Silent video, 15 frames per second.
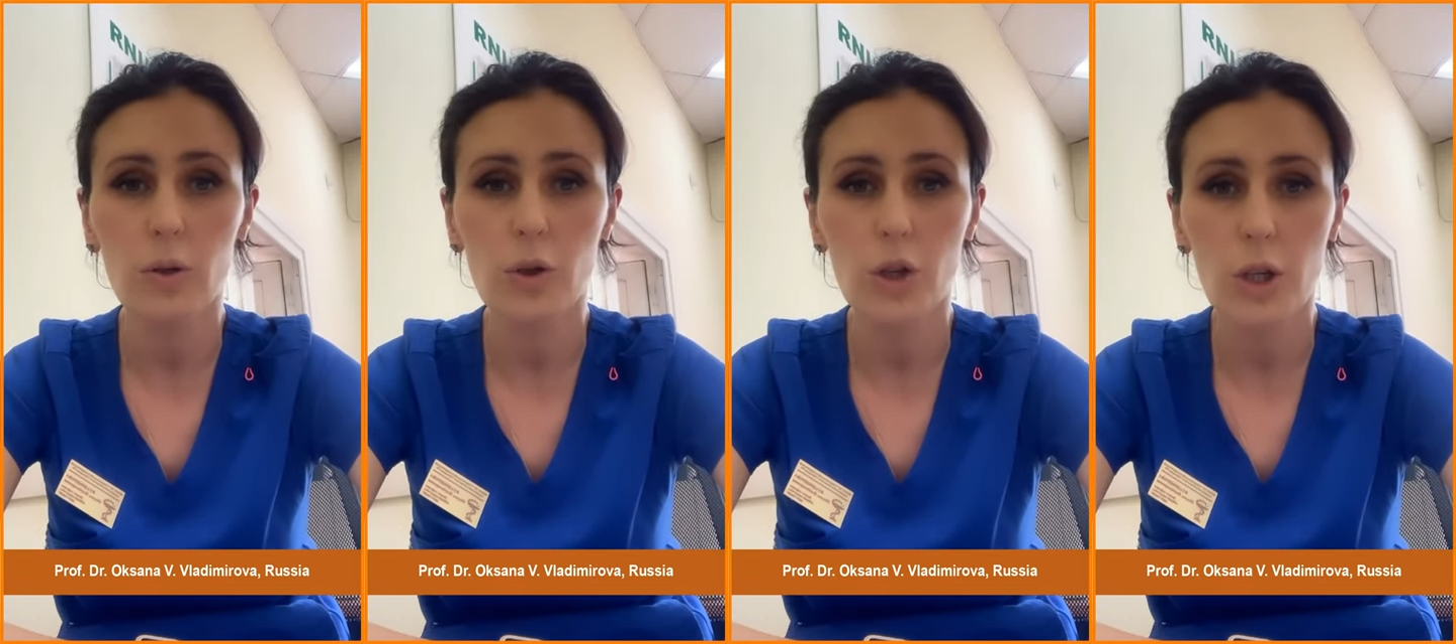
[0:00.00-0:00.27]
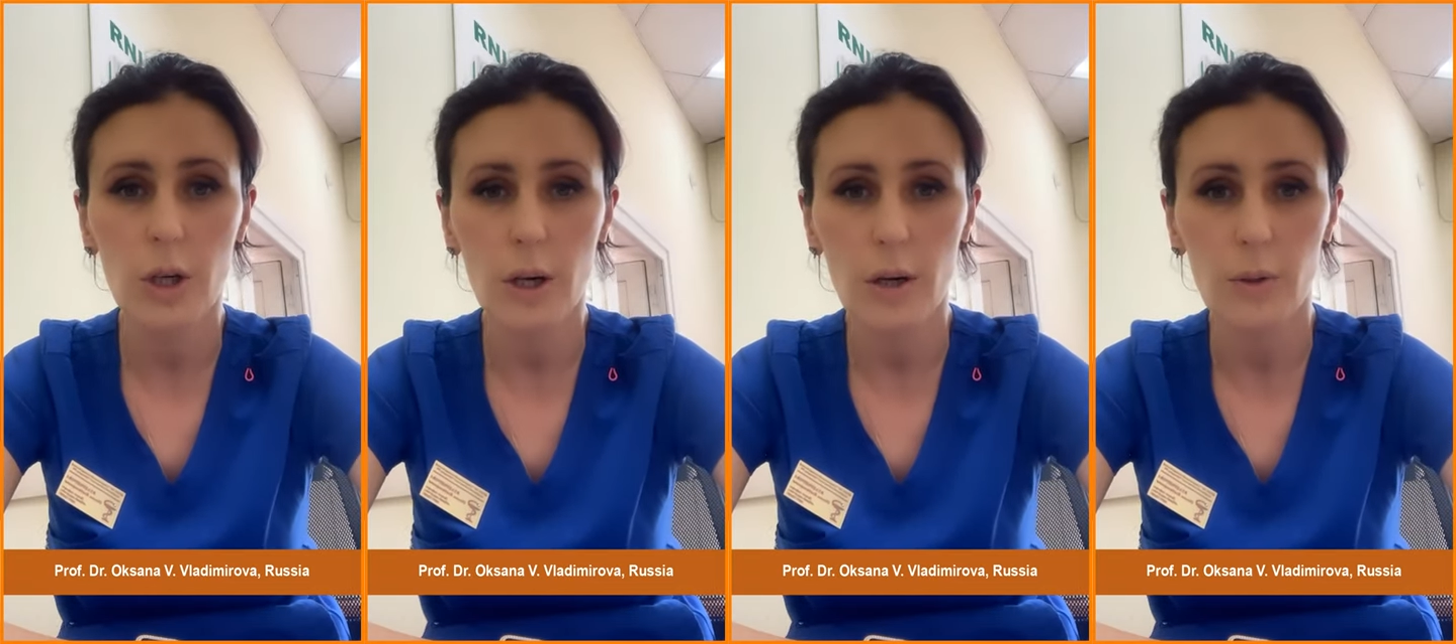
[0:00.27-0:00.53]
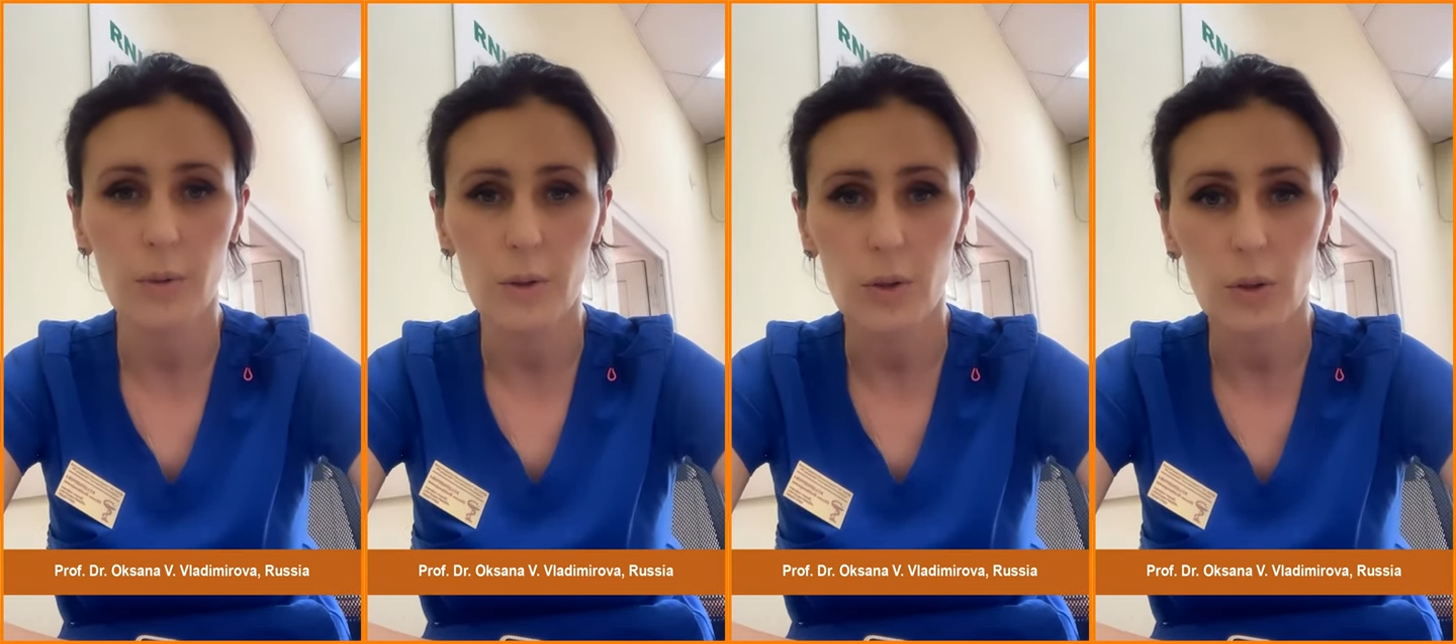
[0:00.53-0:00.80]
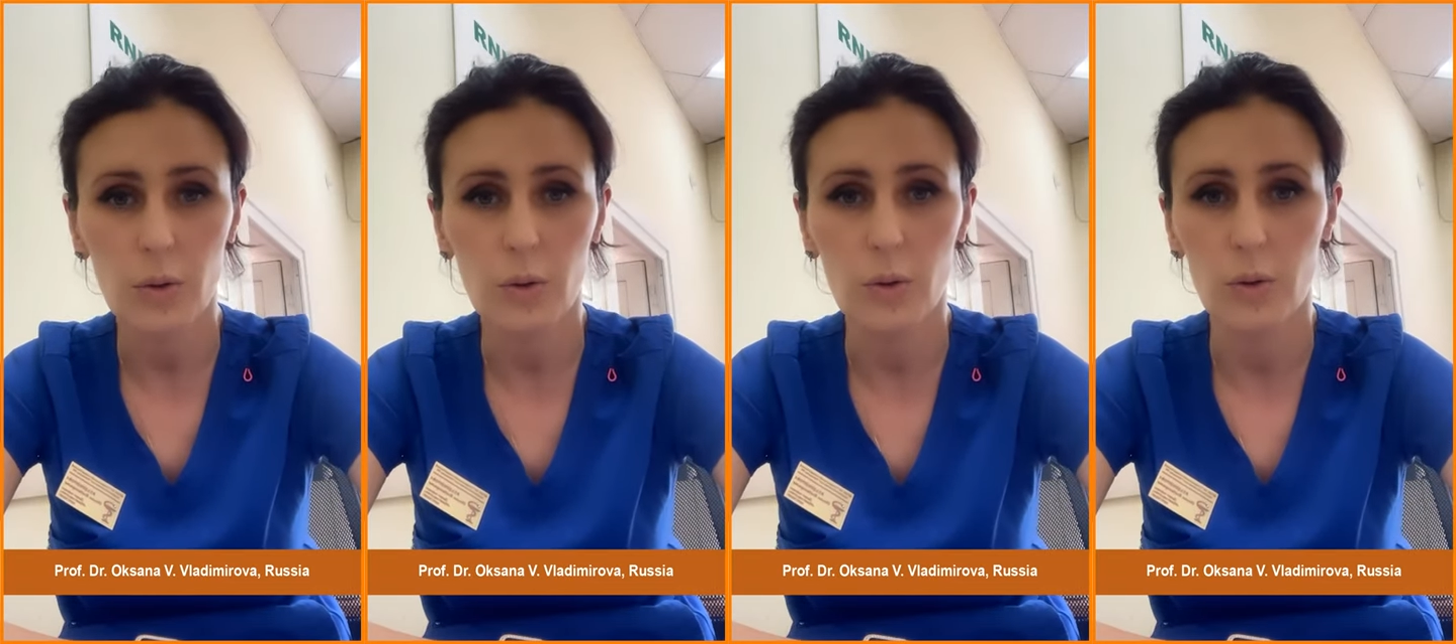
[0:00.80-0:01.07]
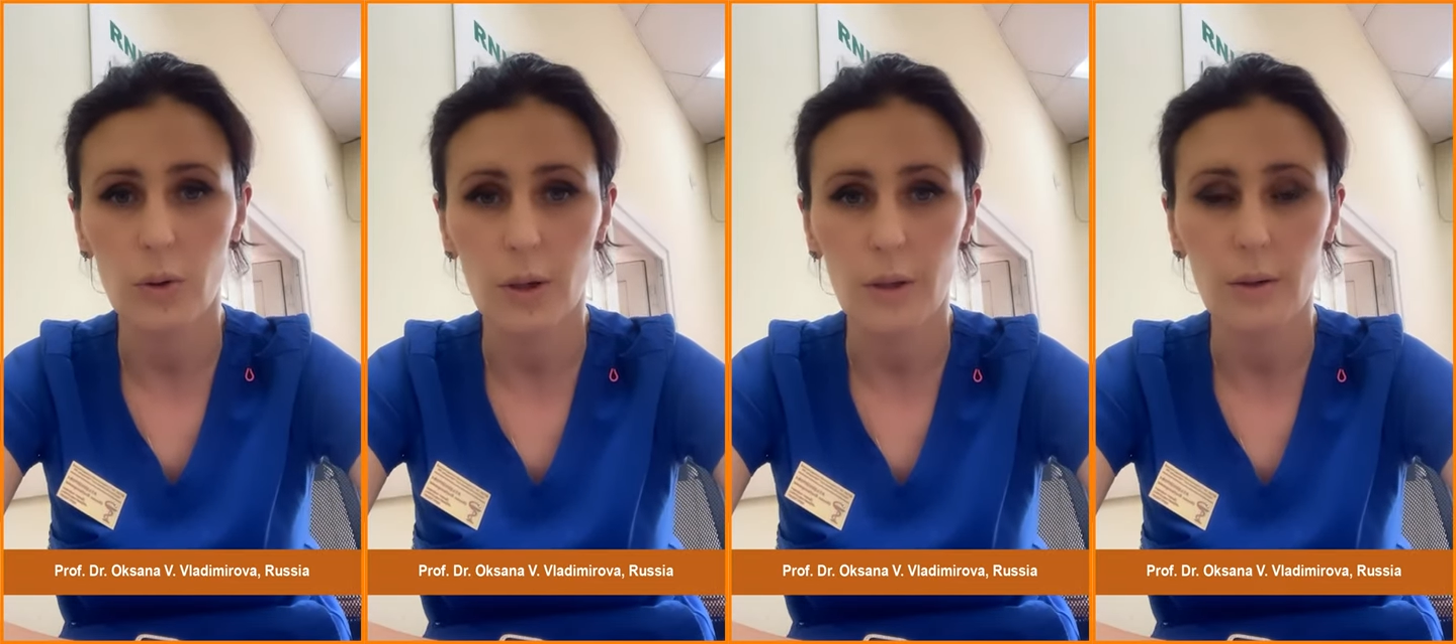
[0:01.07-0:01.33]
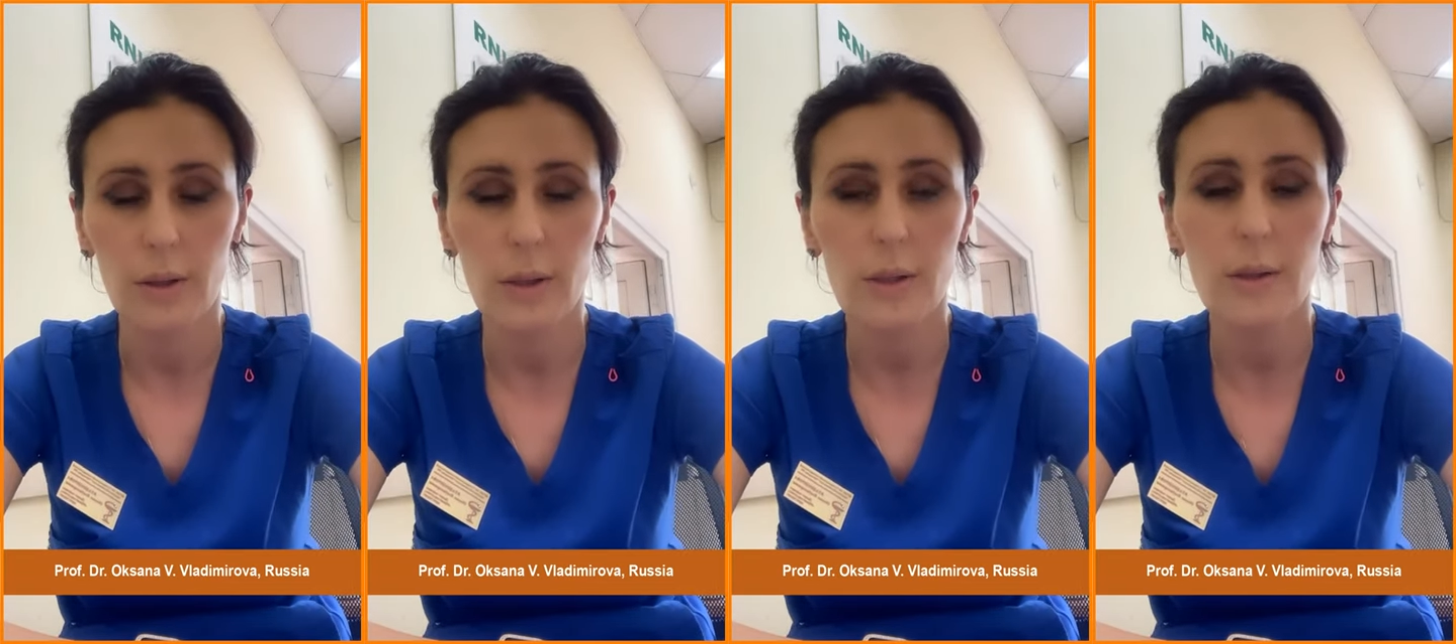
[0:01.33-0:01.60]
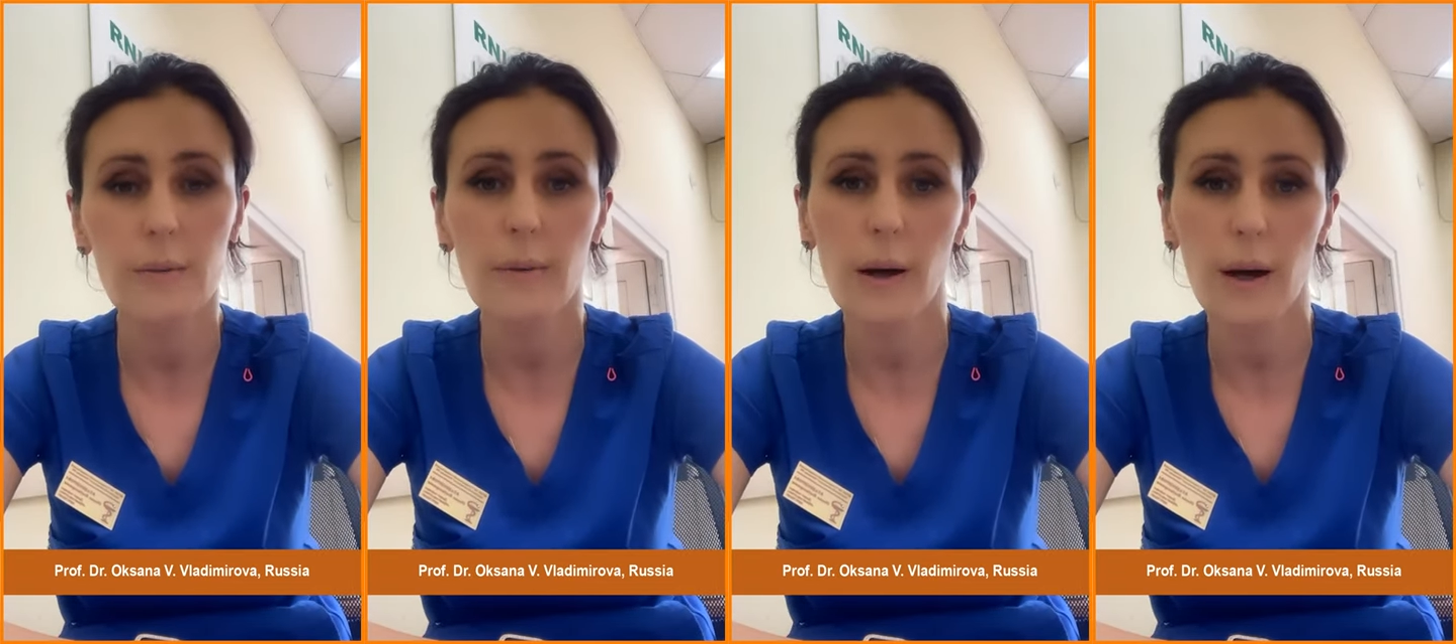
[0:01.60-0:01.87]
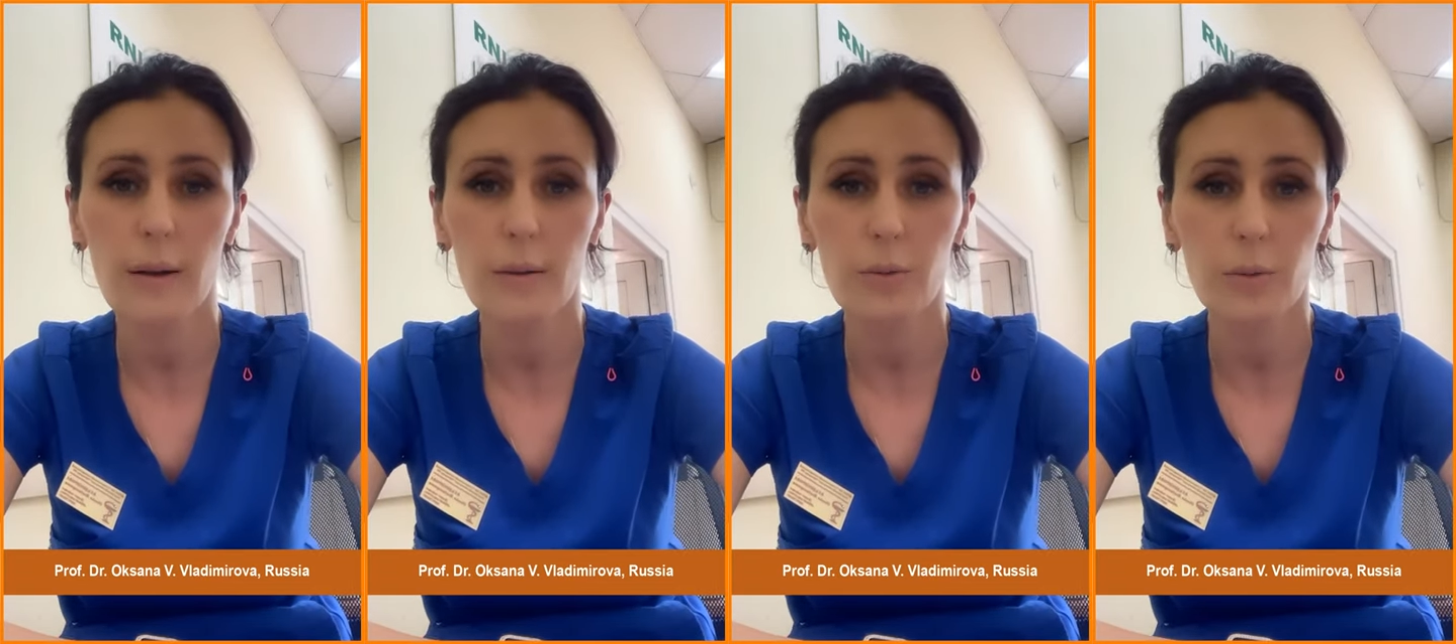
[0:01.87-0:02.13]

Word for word: share with you during this event